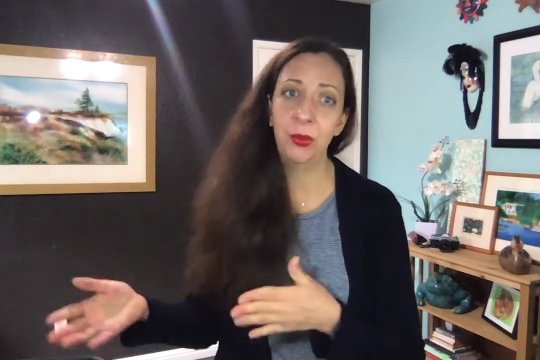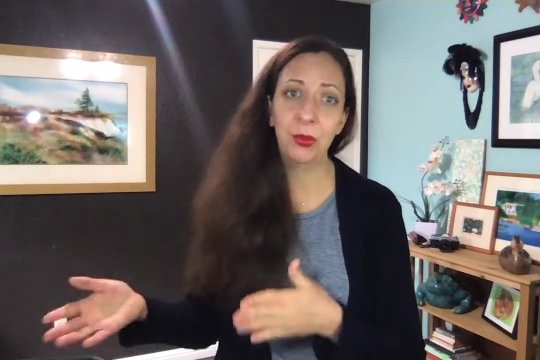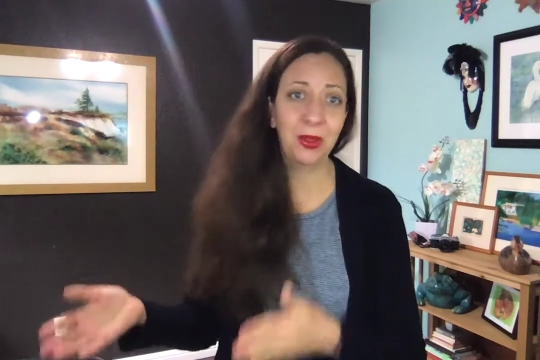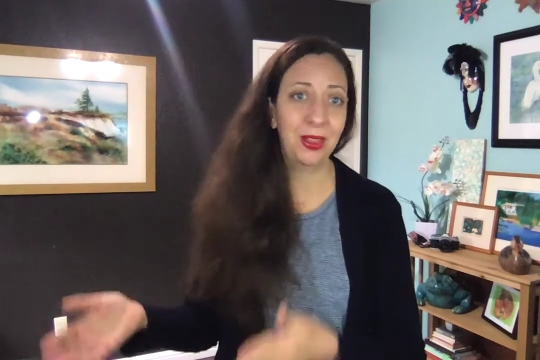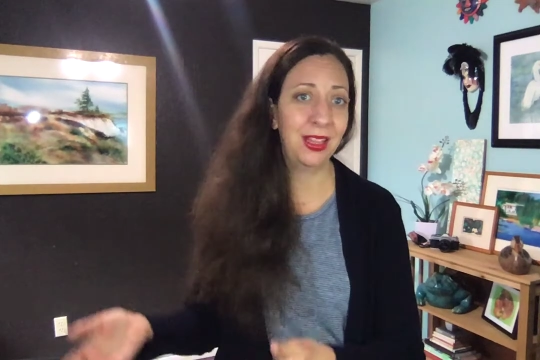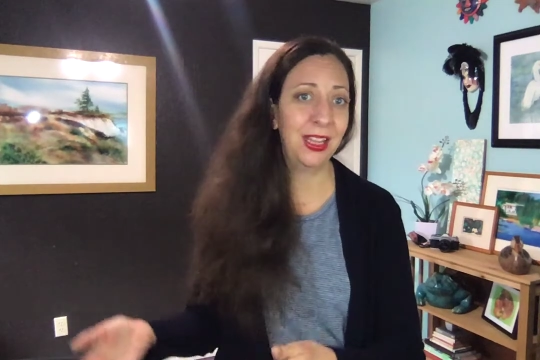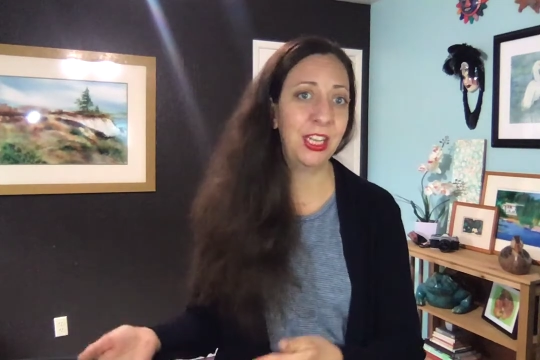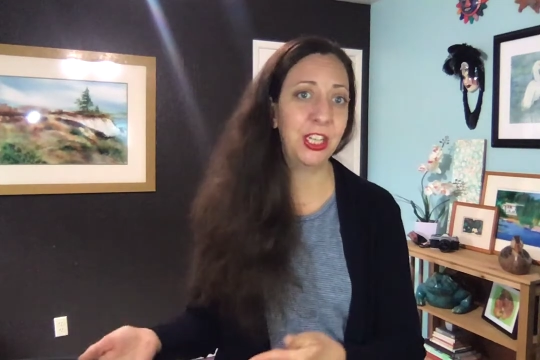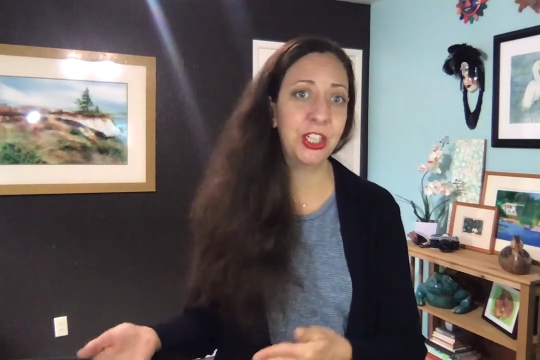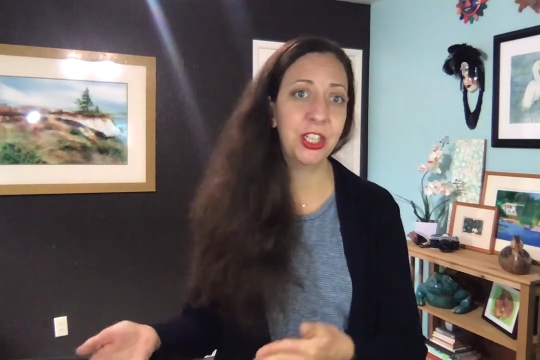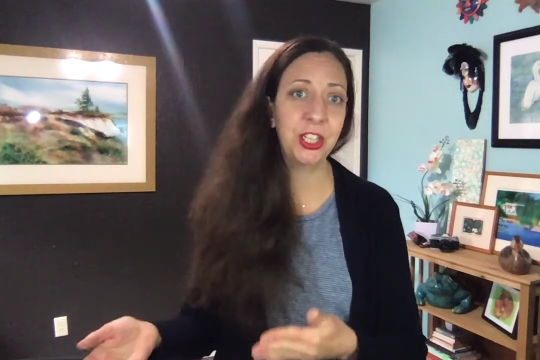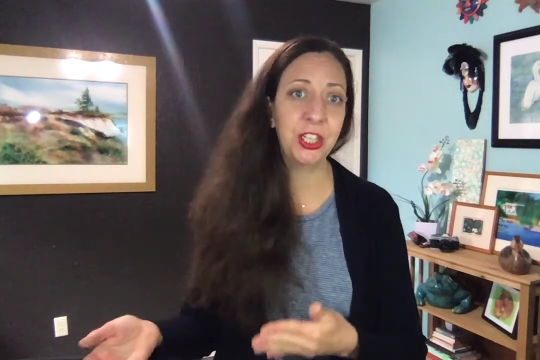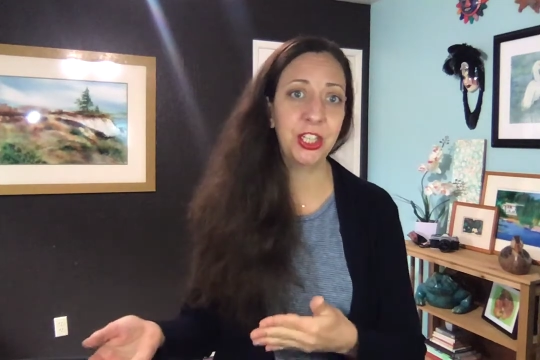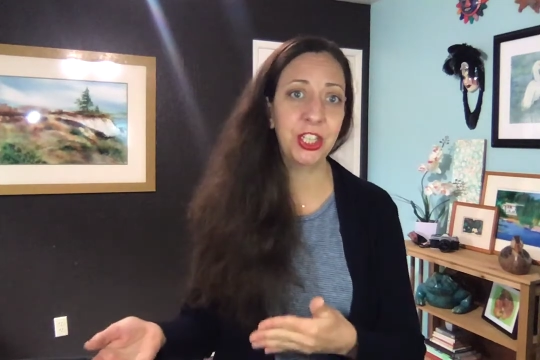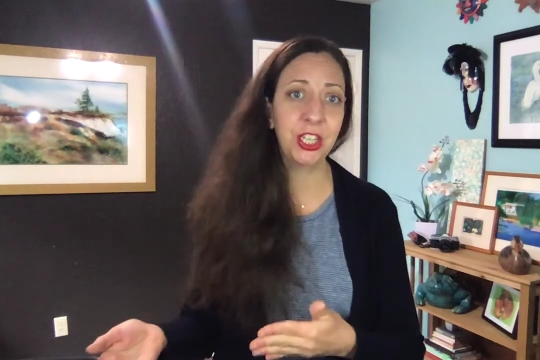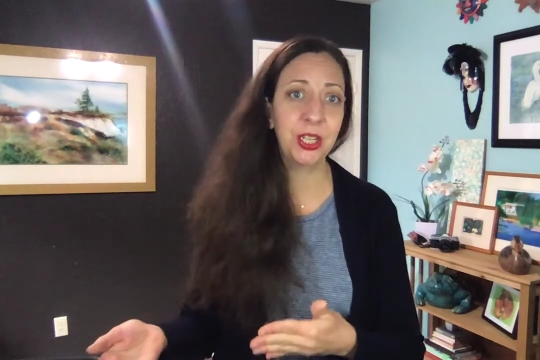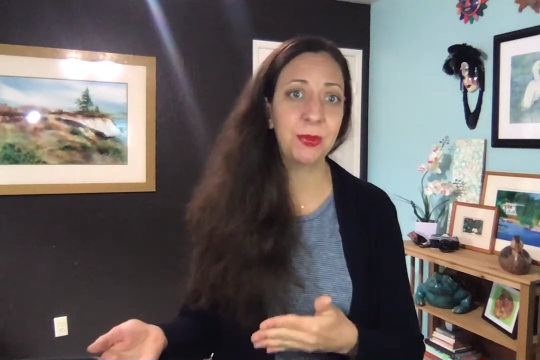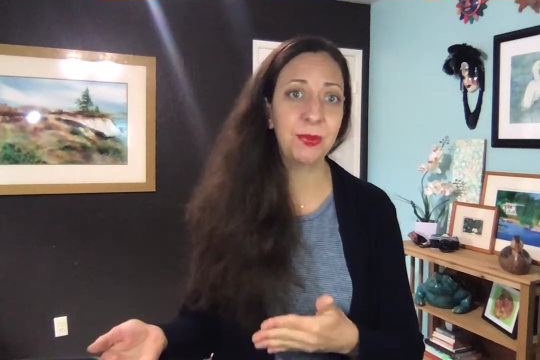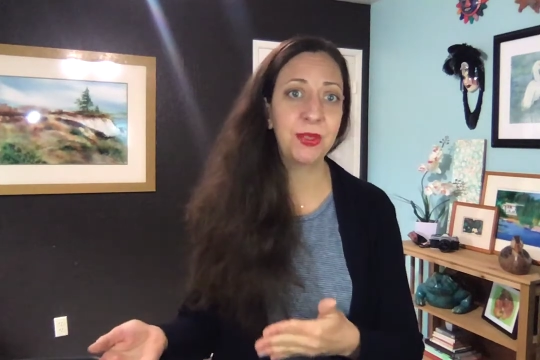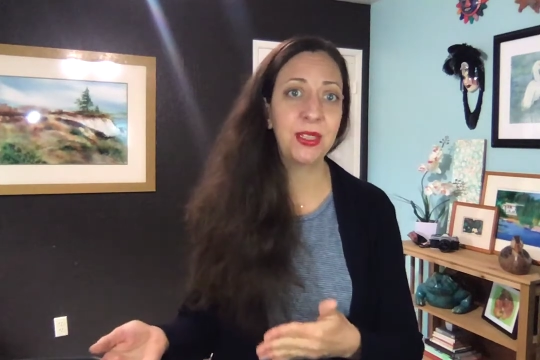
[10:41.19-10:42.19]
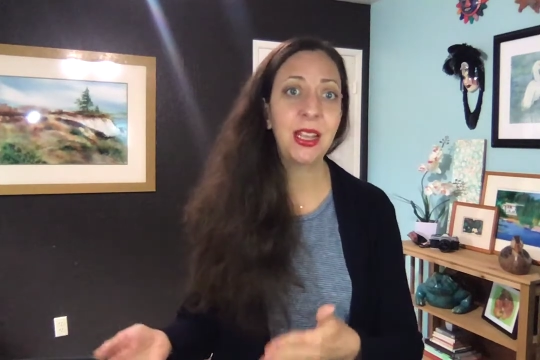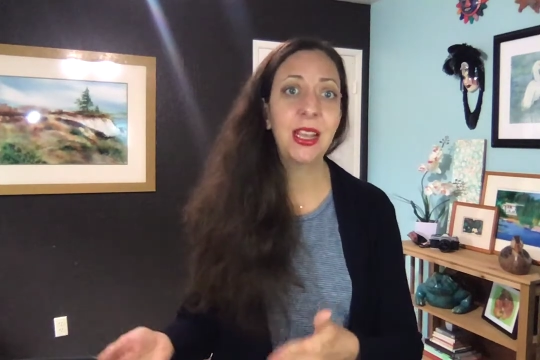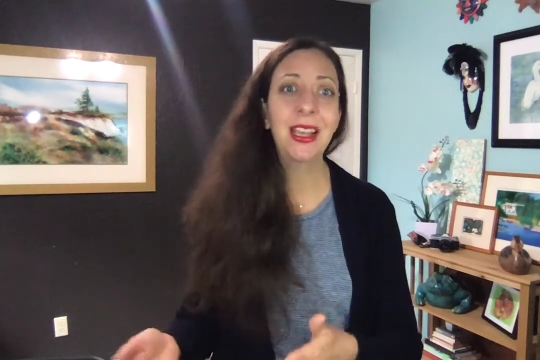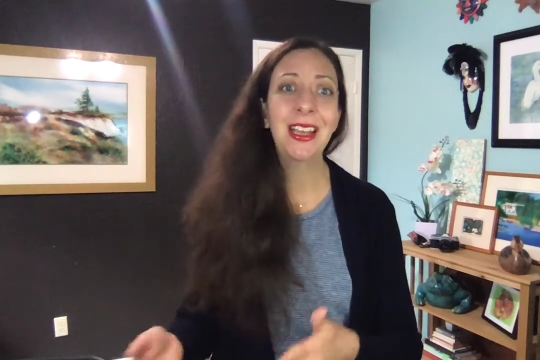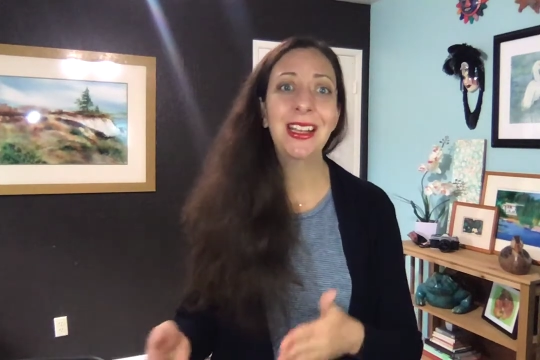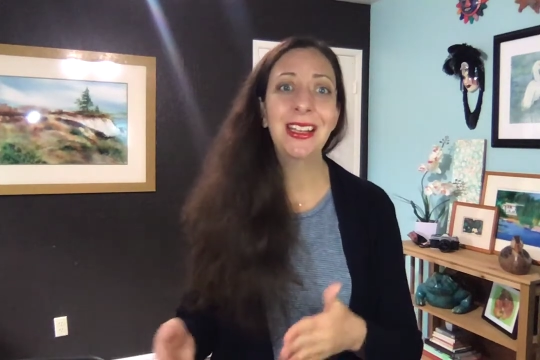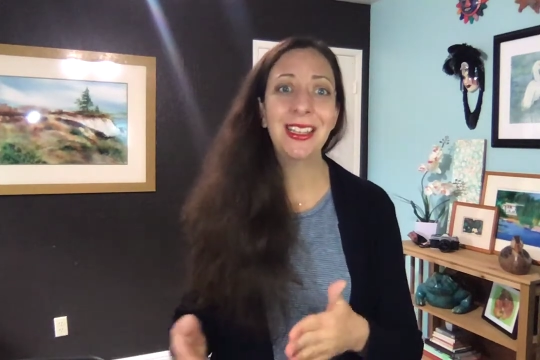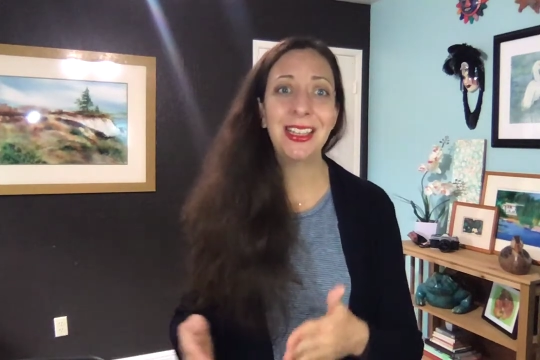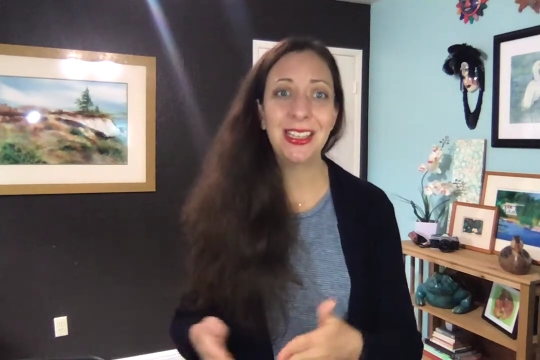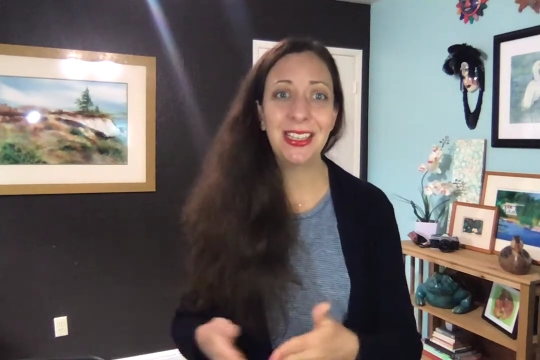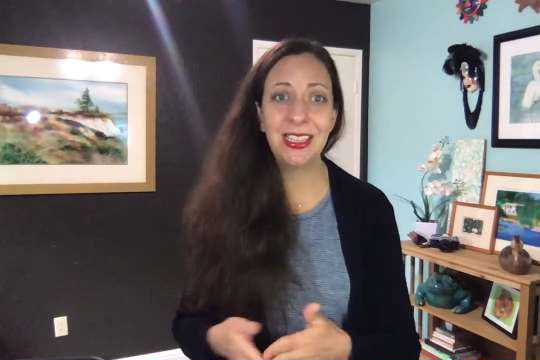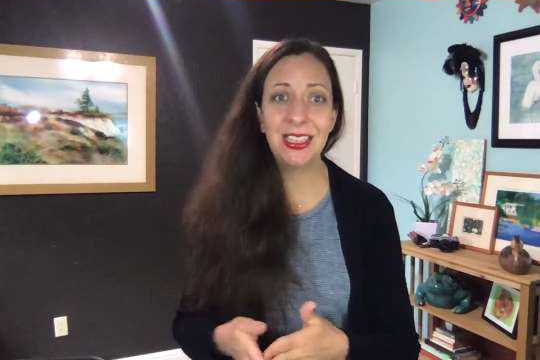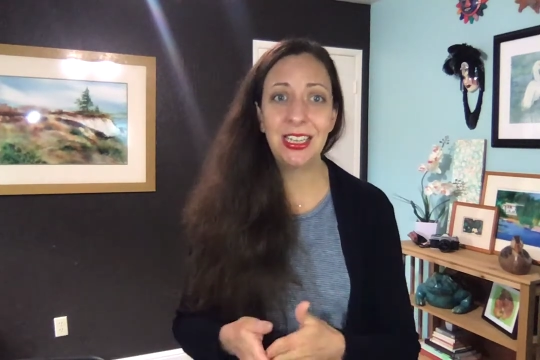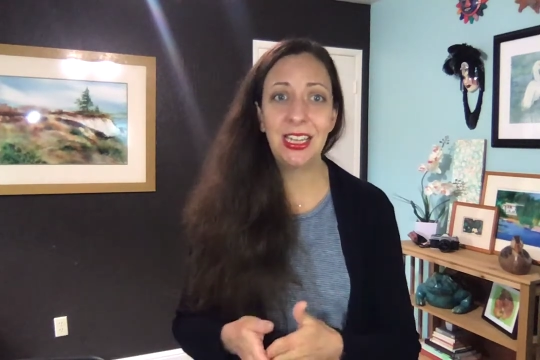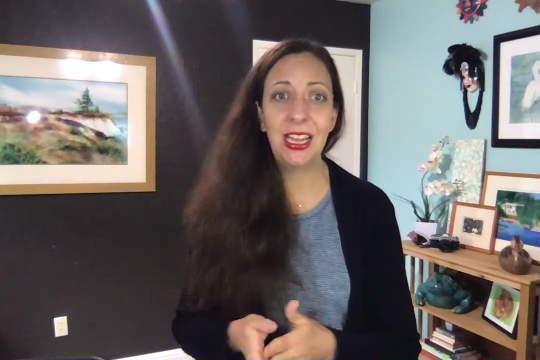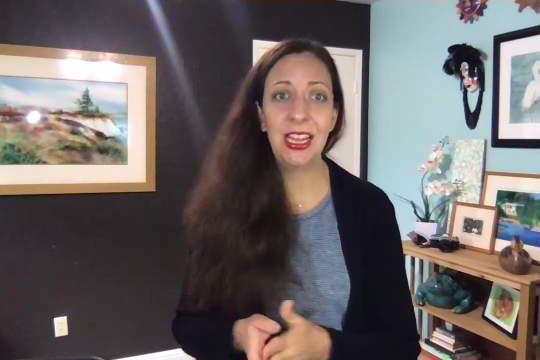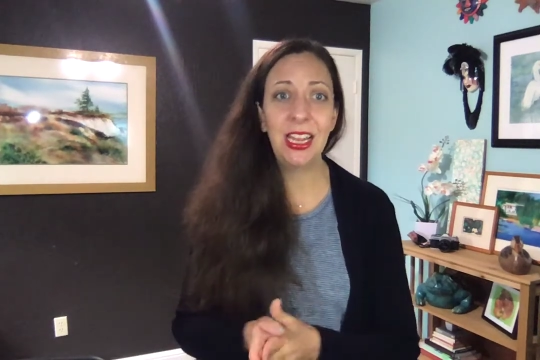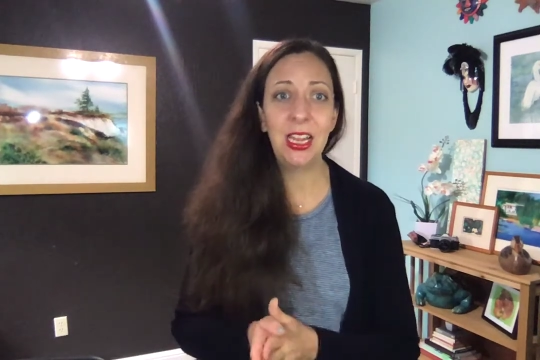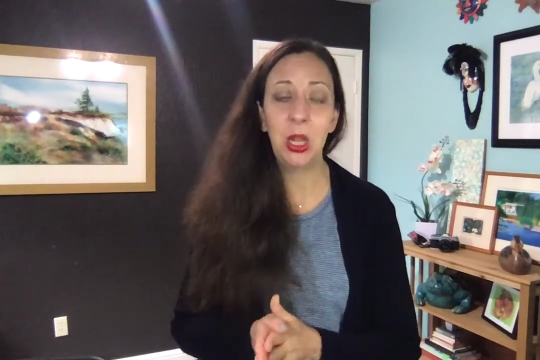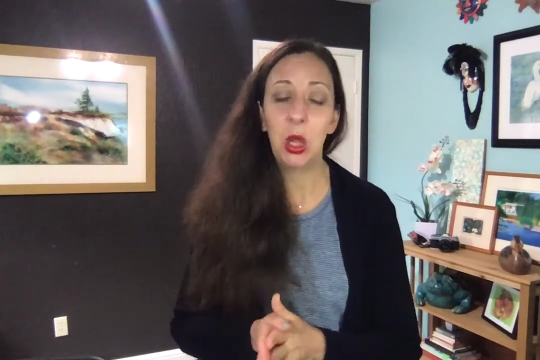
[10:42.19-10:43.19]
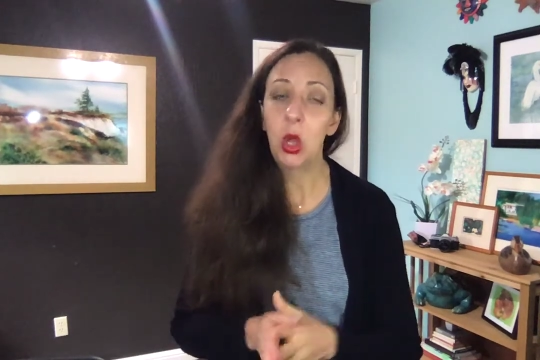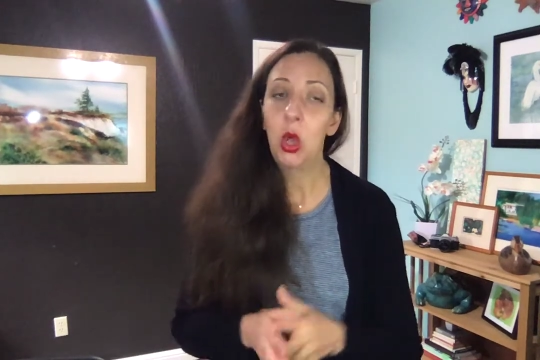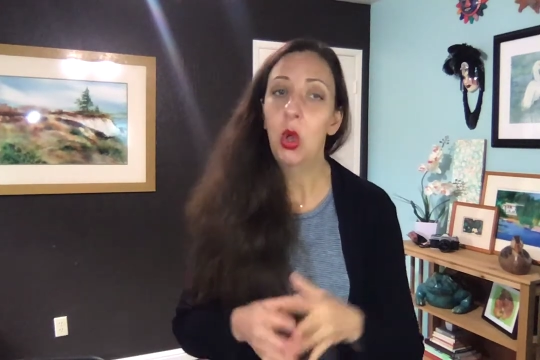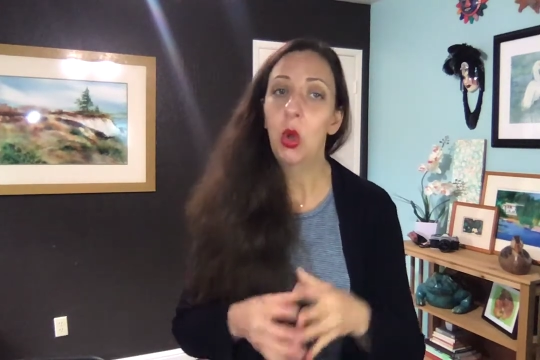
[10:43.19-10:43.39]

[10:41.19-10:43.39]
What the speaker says: relationships to see